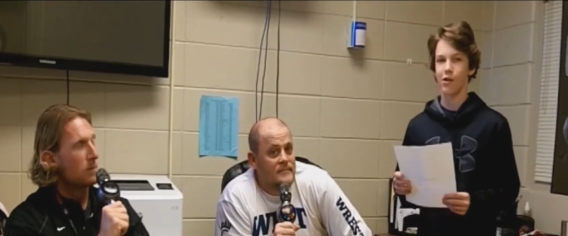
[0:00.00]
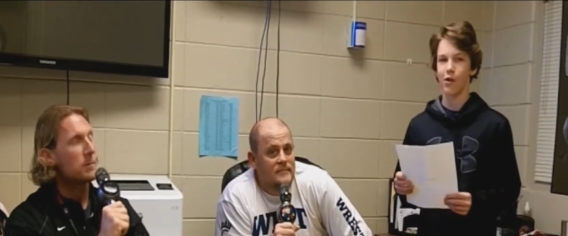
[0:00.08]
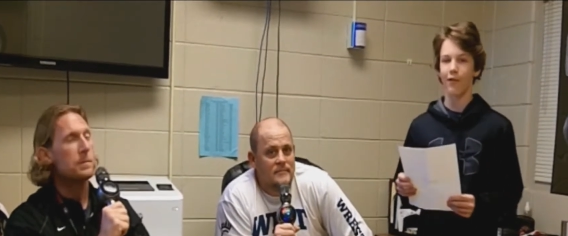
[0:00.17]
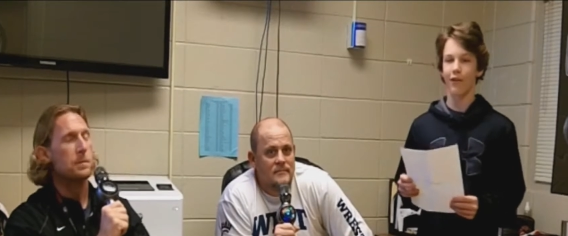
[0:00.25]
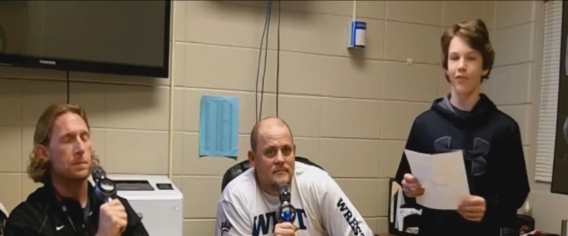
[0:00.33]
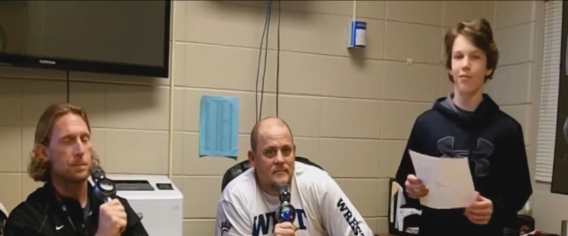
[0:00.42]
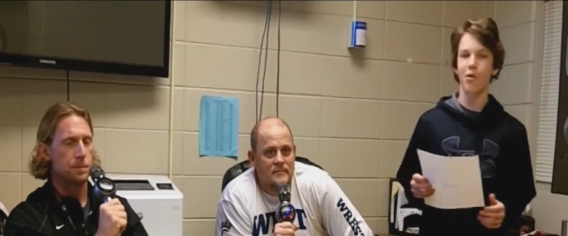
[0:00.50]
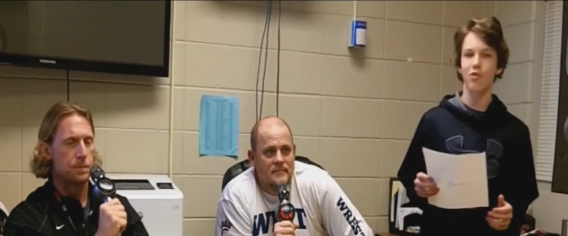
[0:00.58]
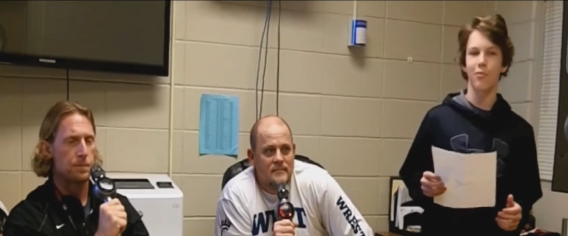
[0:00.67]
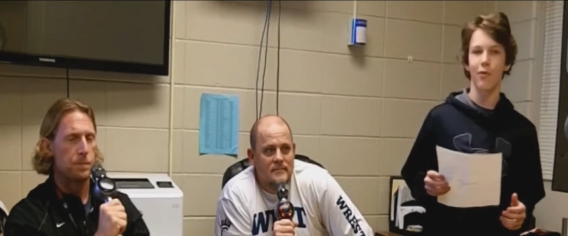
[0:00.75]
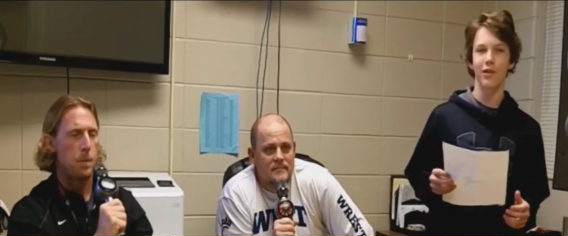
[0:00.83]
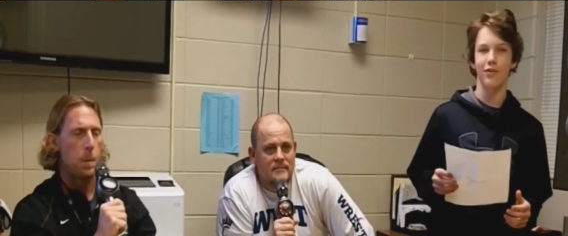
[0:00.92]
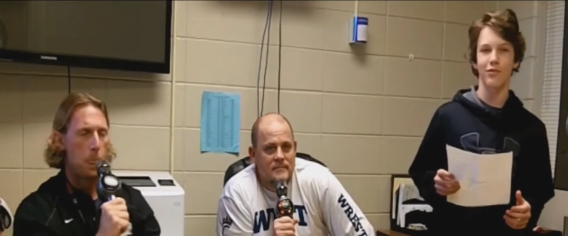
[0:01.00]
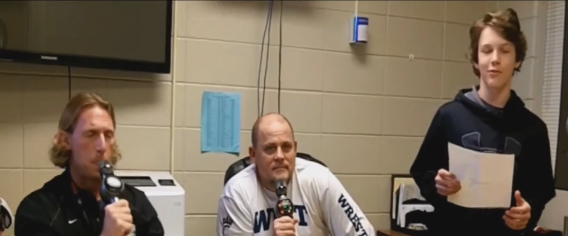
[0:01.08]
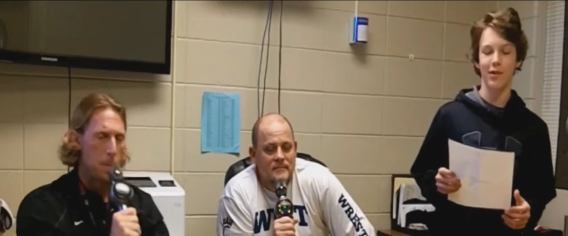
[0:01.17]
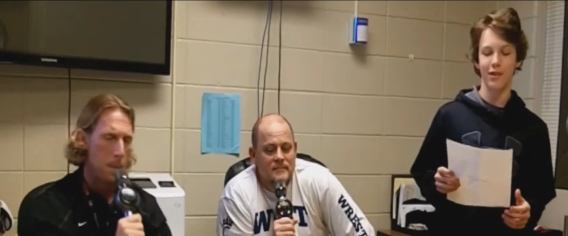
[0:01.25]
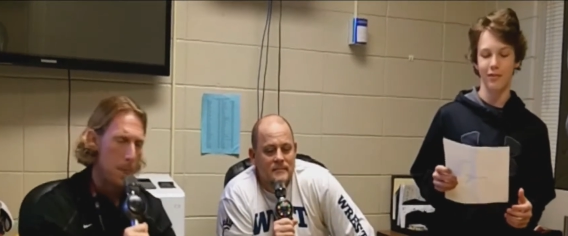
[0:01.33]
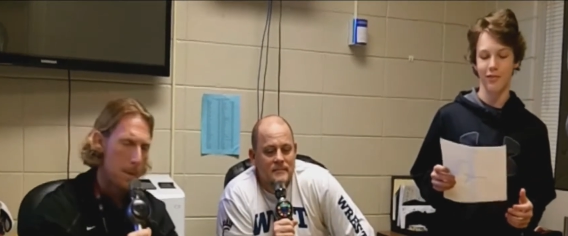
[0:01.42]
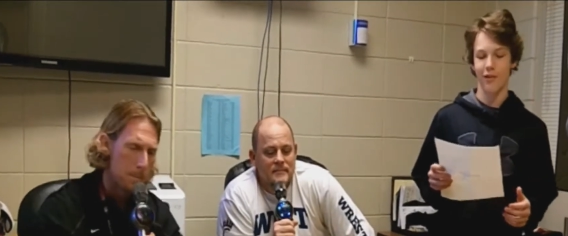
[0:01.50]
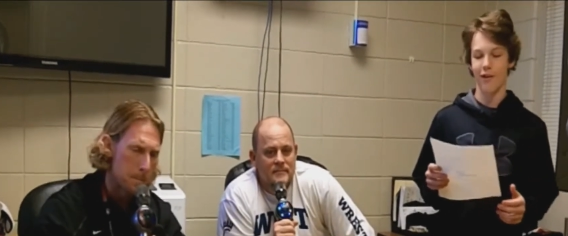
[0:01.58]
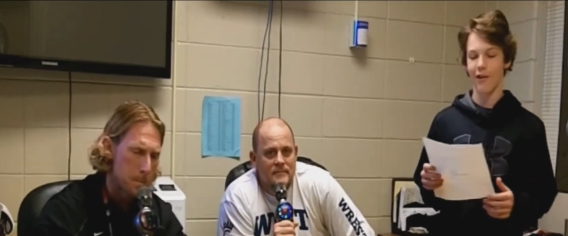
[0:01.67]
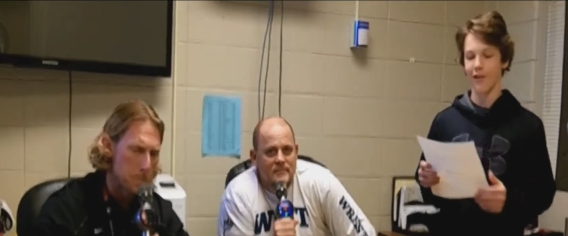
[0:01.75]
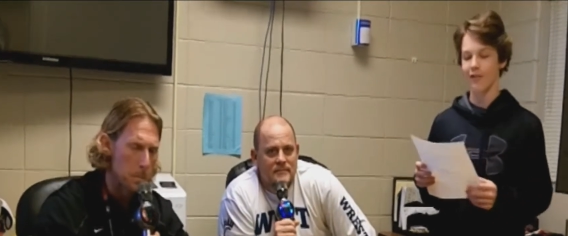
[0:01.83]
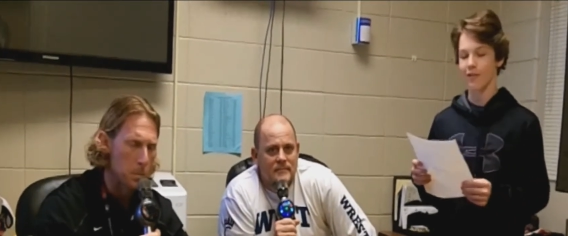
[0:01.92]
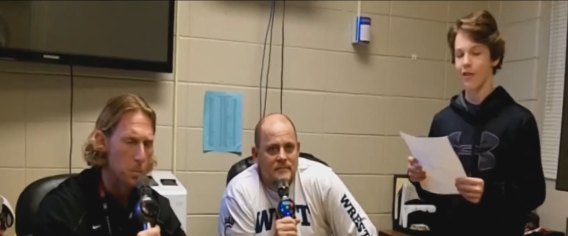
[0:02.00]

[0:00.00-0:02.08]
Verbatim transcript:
Speaker 1: Whoever has the most points wins. Alright,